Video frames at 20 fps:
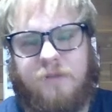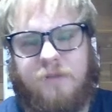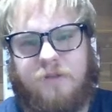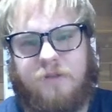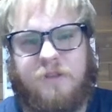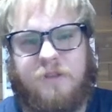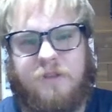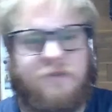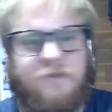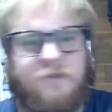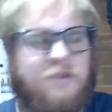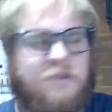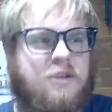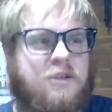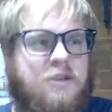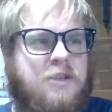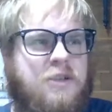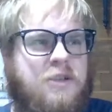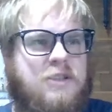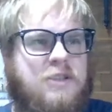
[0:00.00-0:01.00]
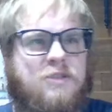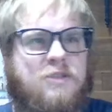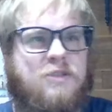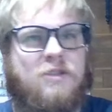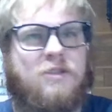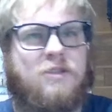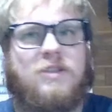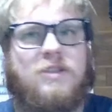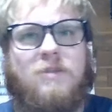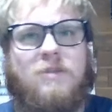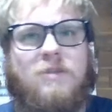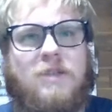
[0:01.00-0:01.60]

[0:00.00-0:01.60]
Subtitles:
If you're going to store something